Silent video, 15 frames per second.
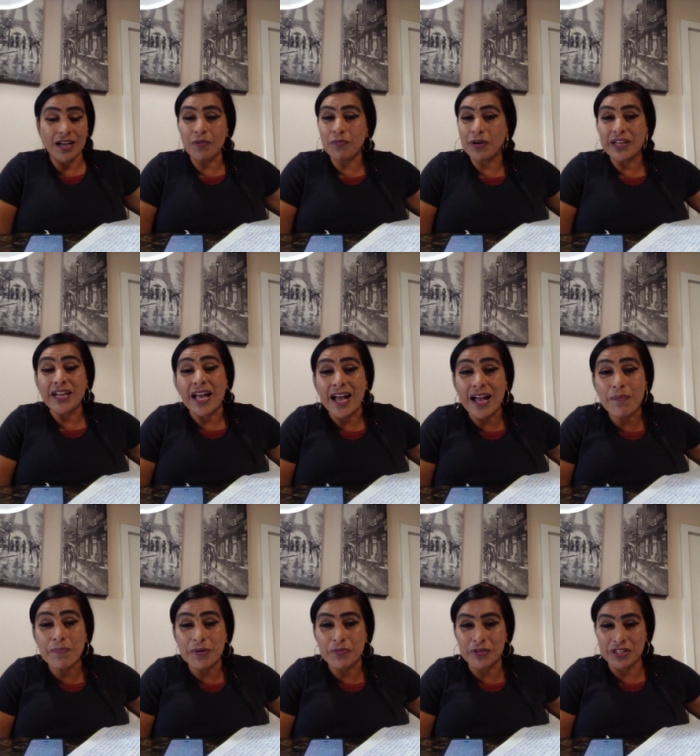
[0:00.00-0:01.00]
And what
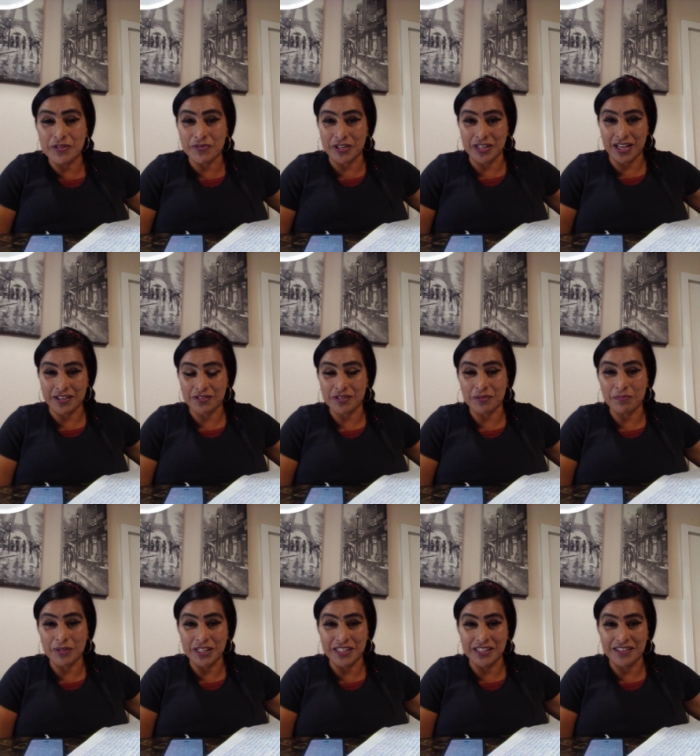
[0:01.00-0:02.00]
happened when he ran out of the
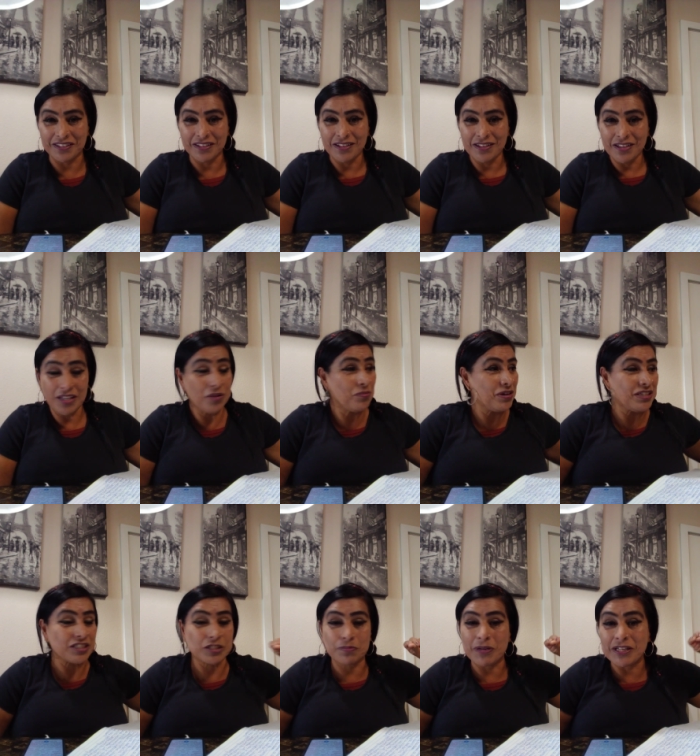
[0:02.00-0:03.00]
money? He went
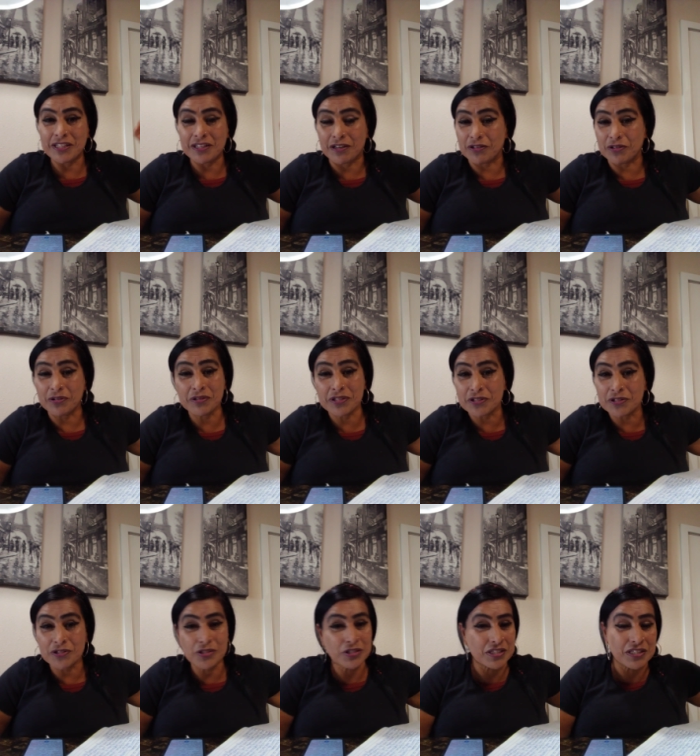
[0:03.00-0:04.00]
and spent it on
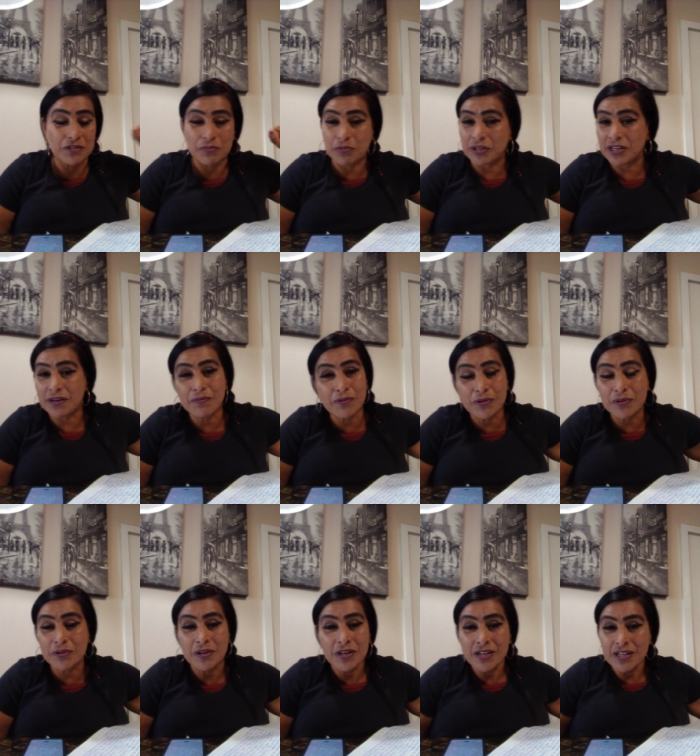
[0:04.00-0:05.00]
hookers, did
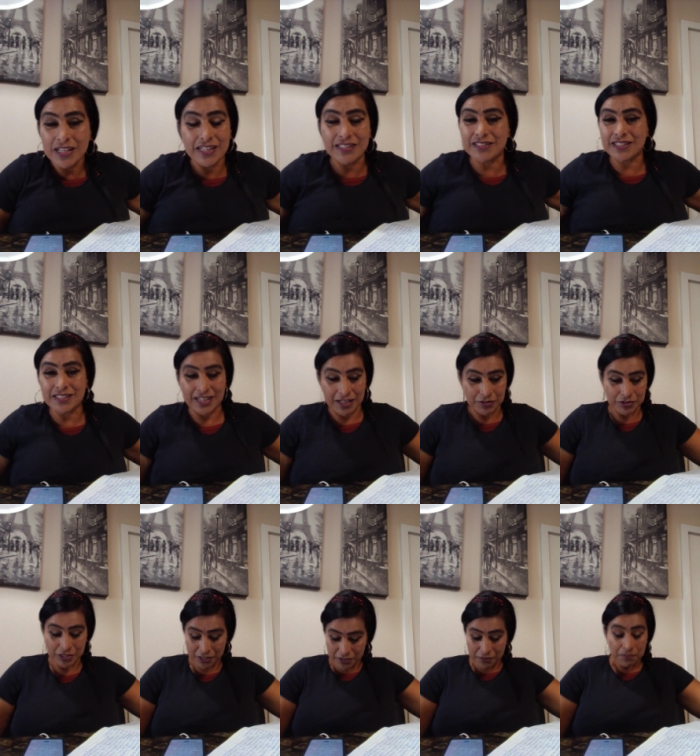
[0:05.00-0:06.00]
whatever he did
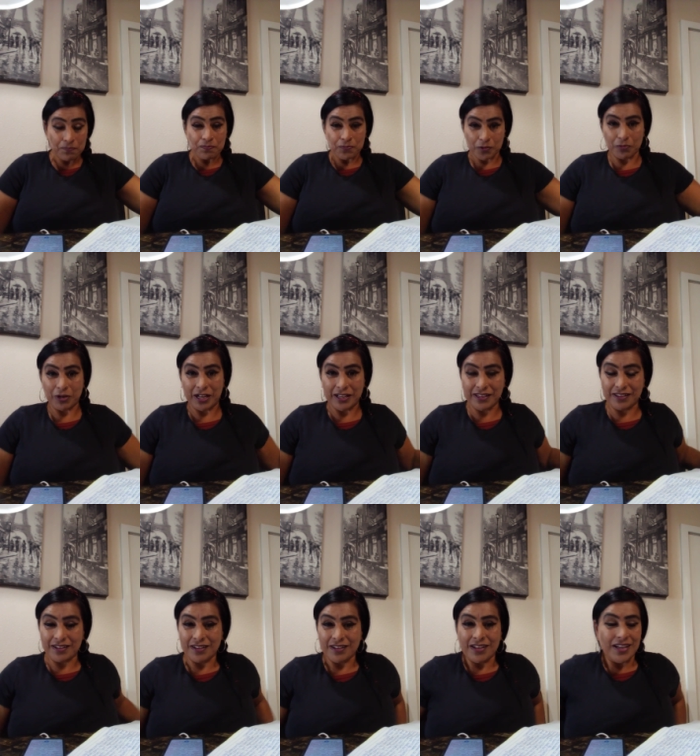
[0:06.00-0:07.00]
out there,
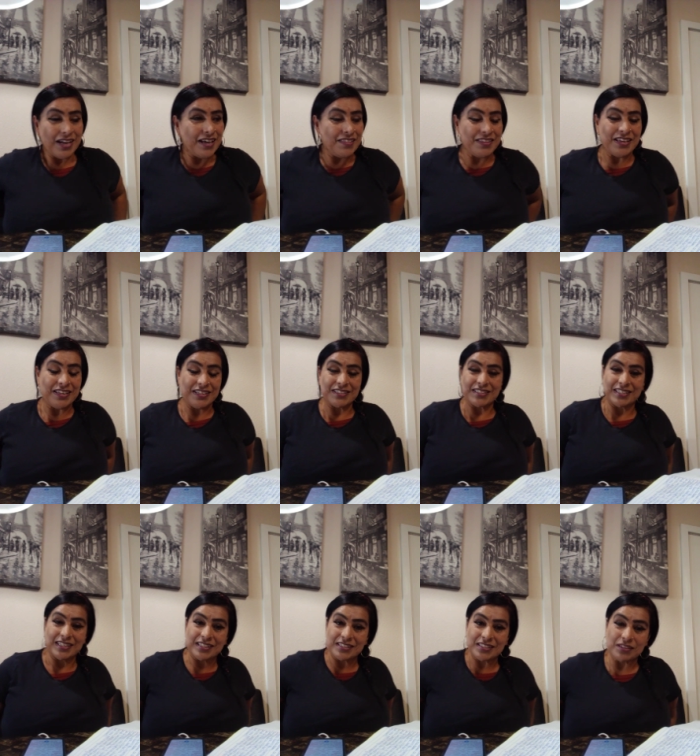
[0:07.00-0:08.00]
right? And then it
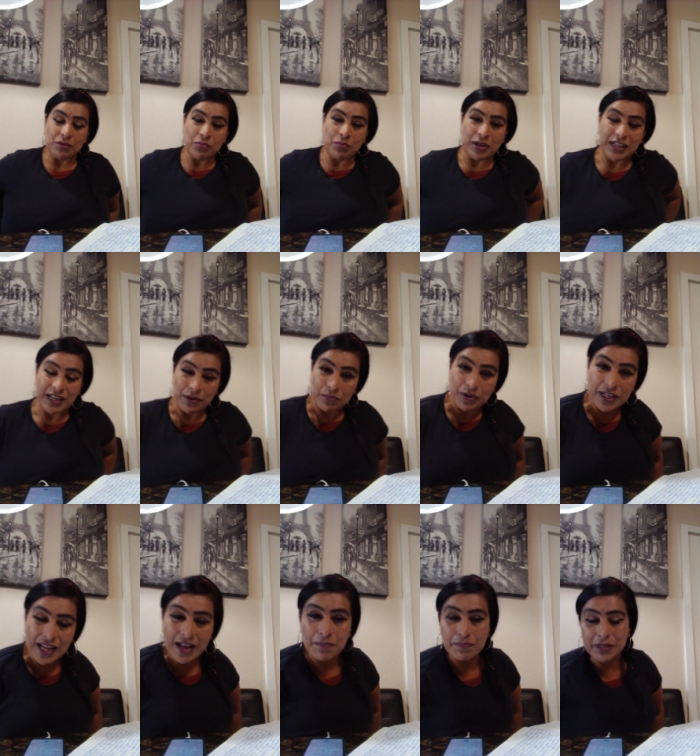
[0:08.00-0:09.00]
says, what
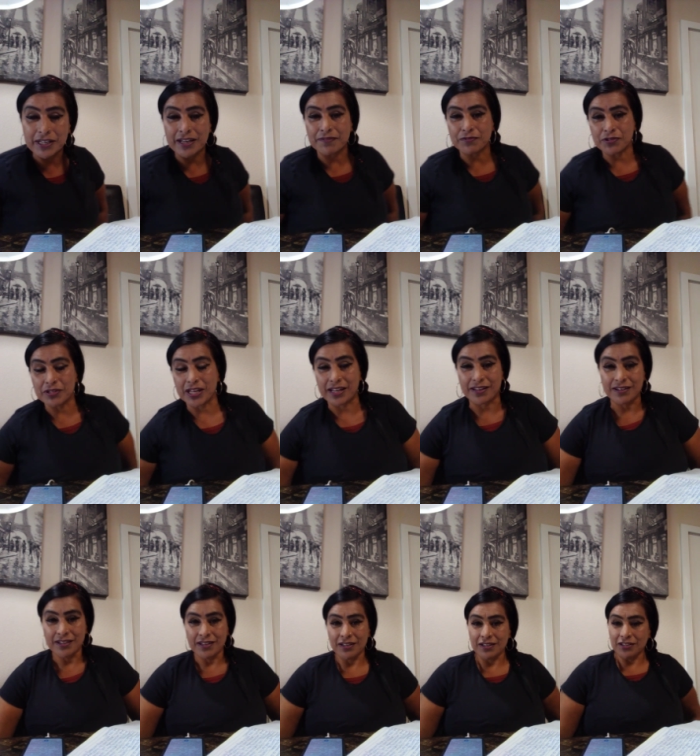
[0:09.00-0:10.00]
happened after that?
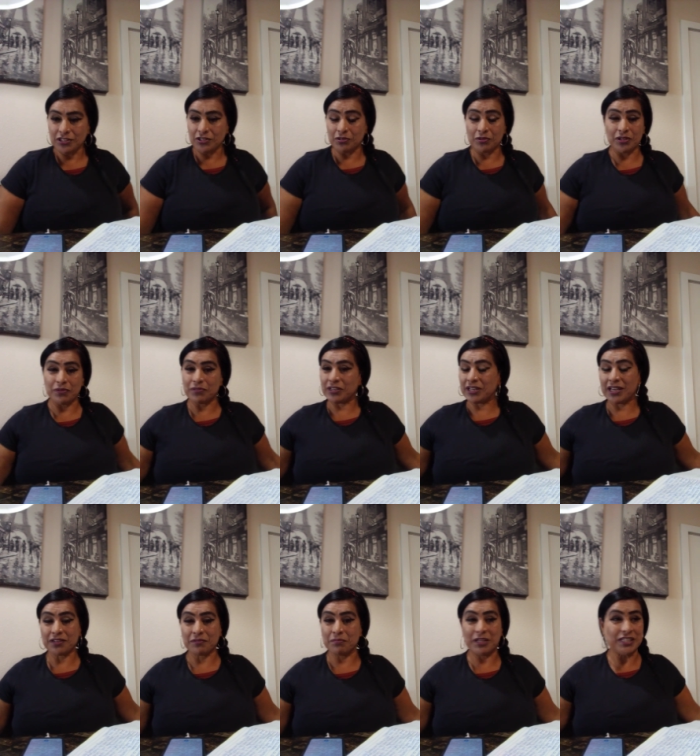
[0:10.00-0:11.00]
You know, he ran
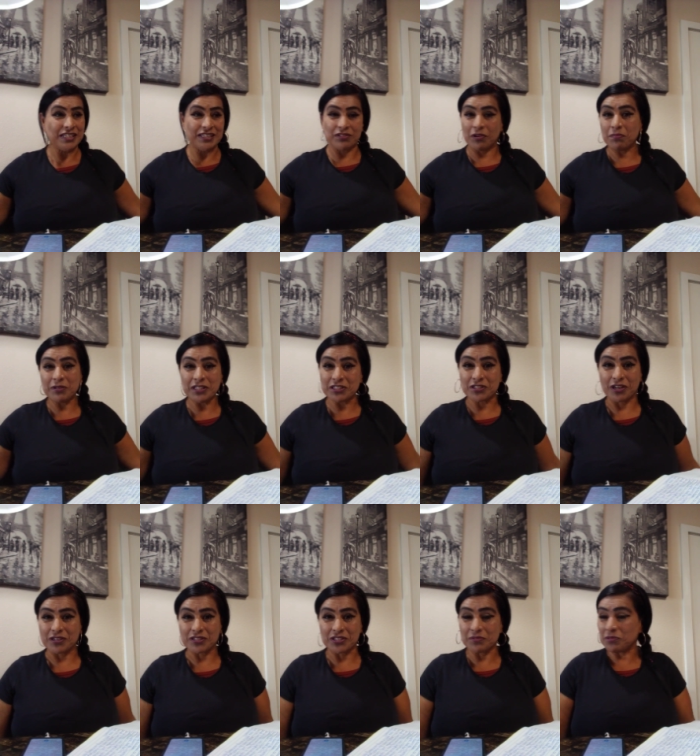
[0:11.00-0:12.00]
out of money. Nobody
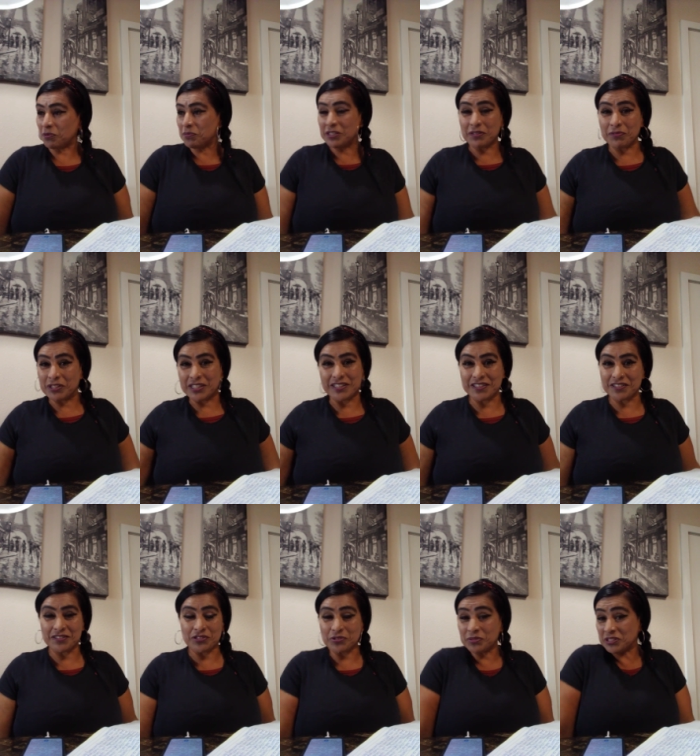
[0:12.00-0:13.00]
talked to him. Nobody wanted
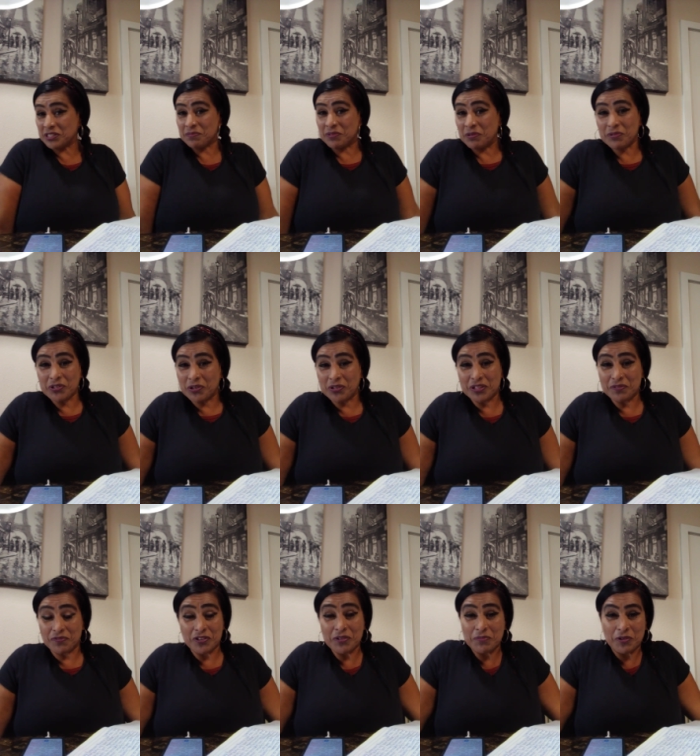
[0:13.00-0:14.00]
nothing to do with him. There were no
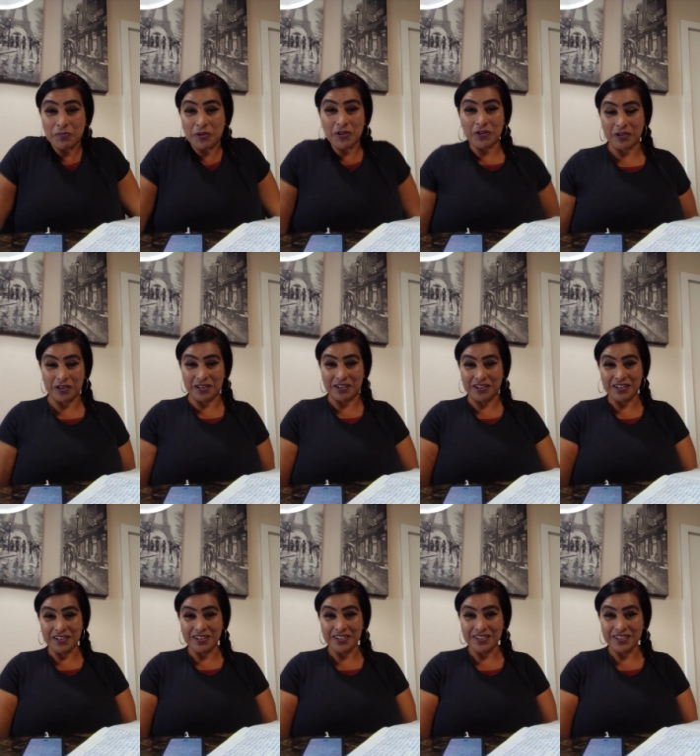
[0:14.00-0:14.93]
good for him no more.